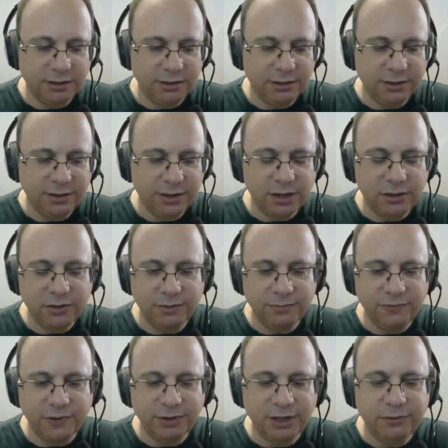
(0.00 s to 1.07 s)
things that you can
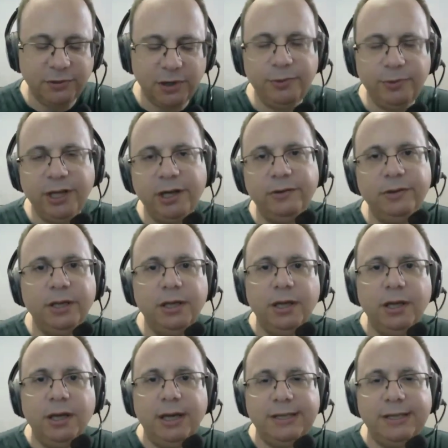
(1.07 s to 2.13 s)
from the dropdown.
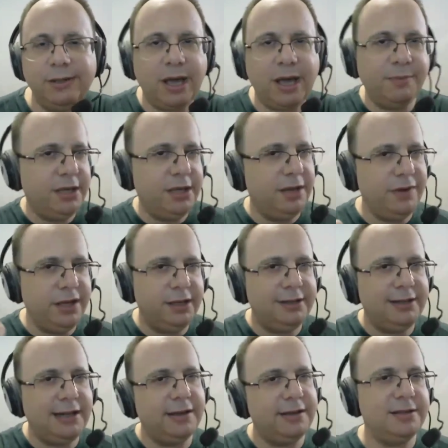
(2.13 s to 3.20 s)
So I'm giving it
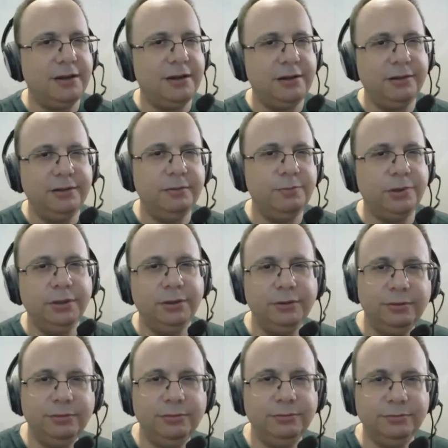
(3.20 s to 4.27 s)
like a starting point.
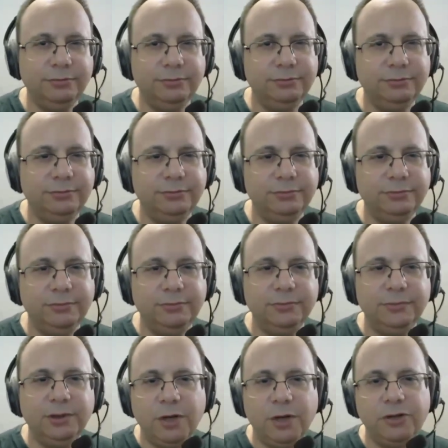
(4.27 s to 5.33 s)

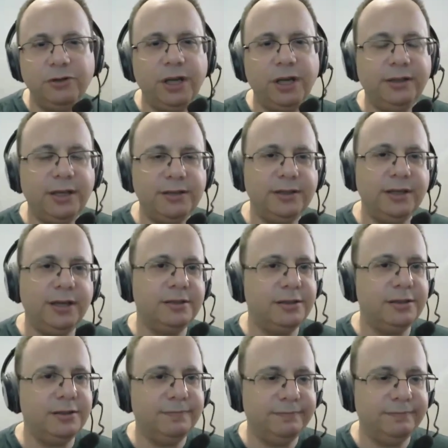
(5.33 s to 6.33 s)
What should I test next?